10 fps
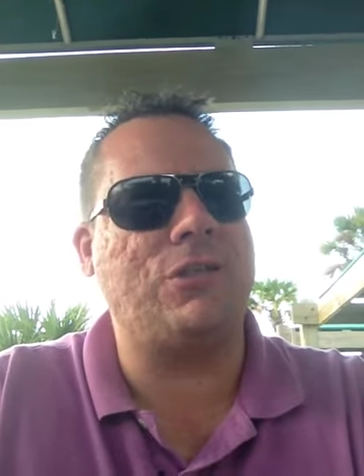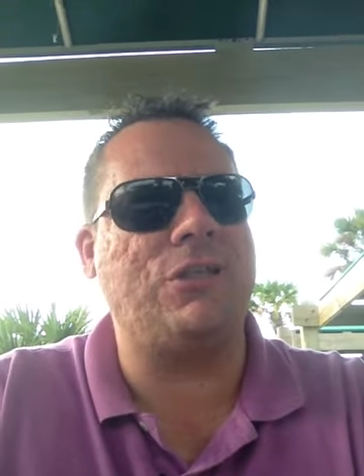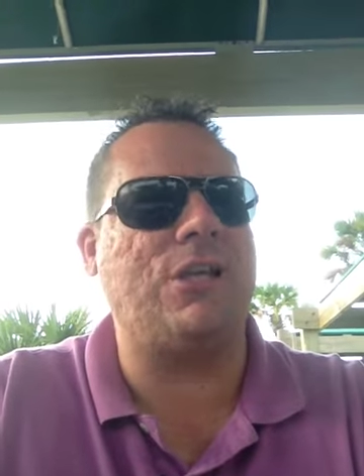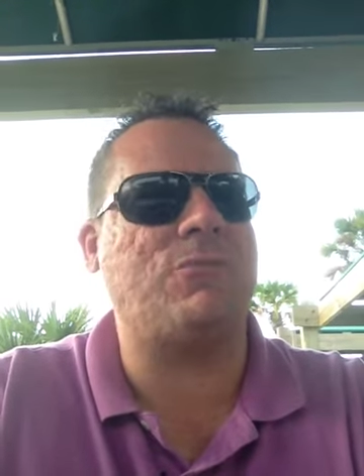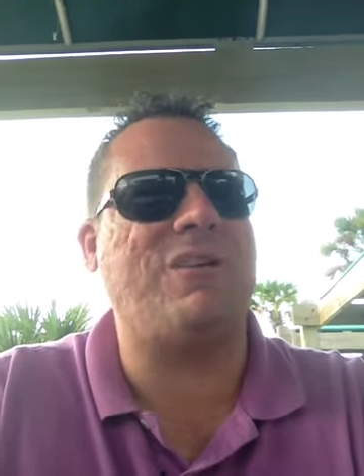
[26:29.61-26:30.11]
and
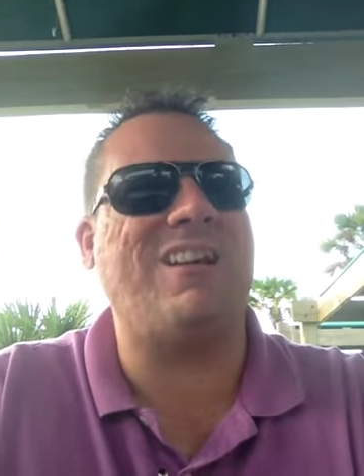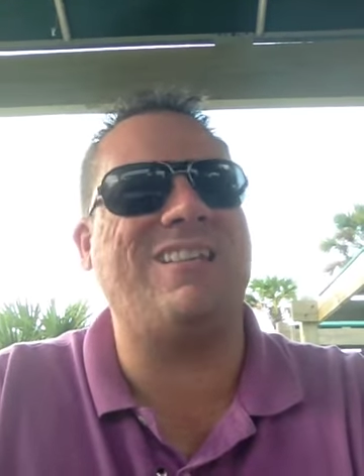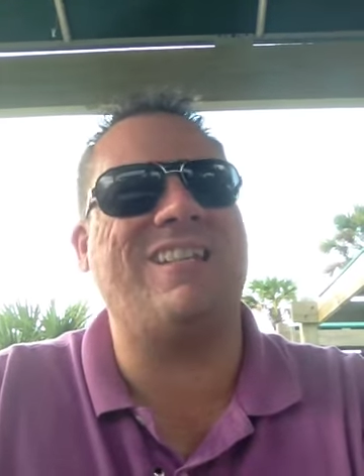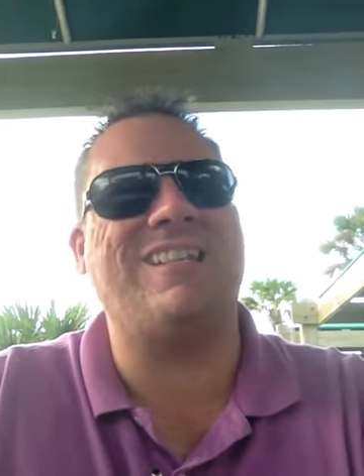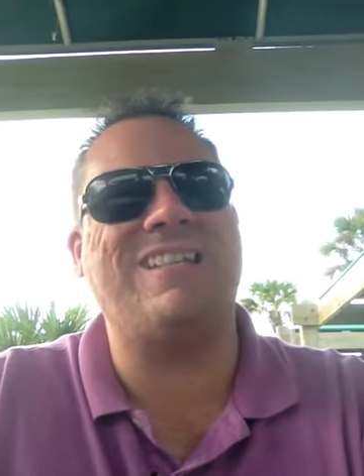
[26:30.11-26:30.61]
that's
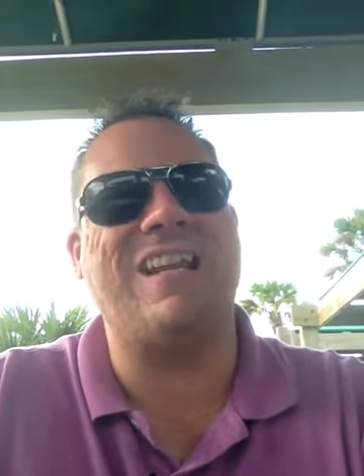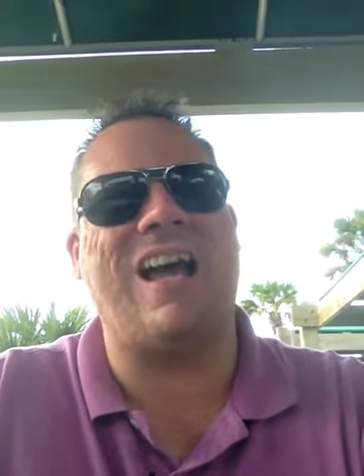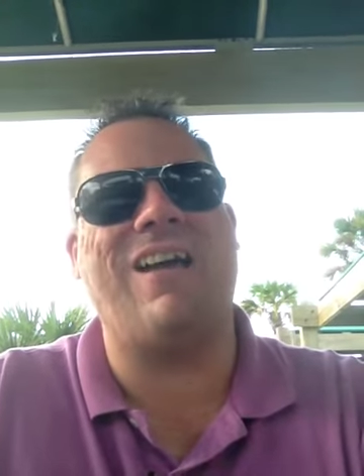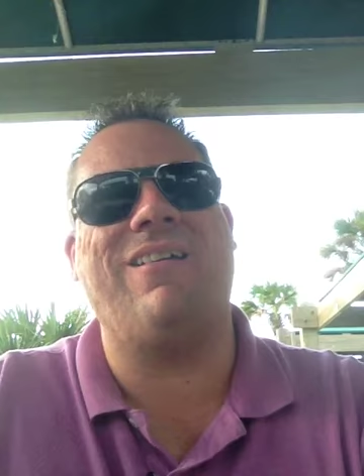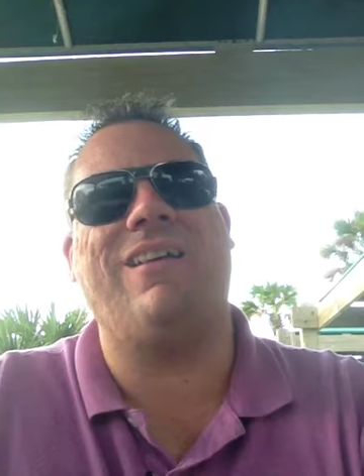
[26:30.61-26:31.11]
because it's
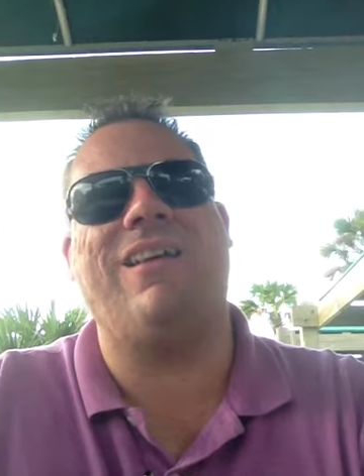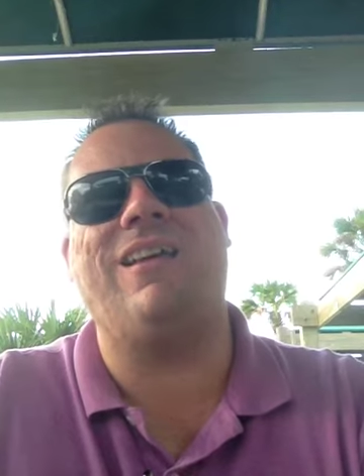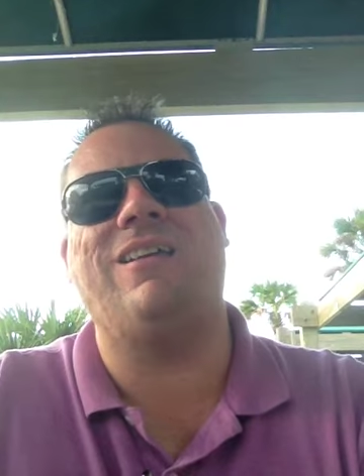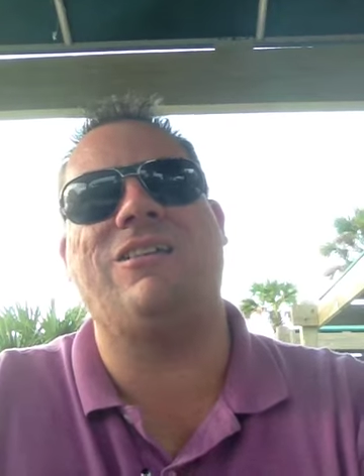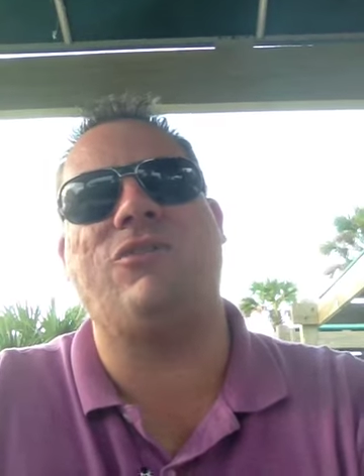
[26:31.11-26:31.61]

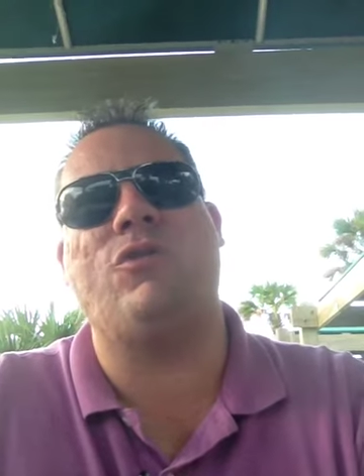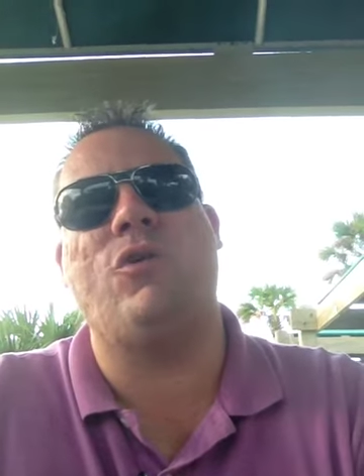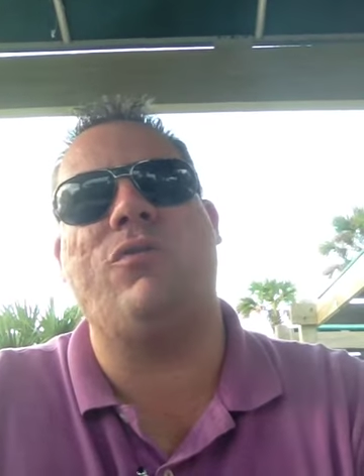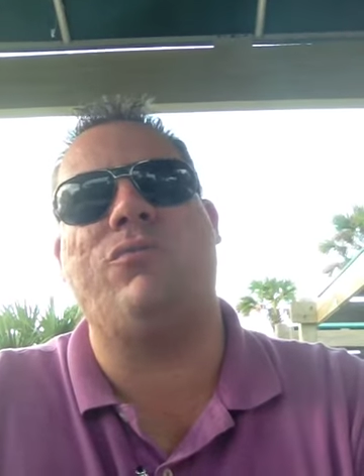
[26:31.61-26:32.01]
a good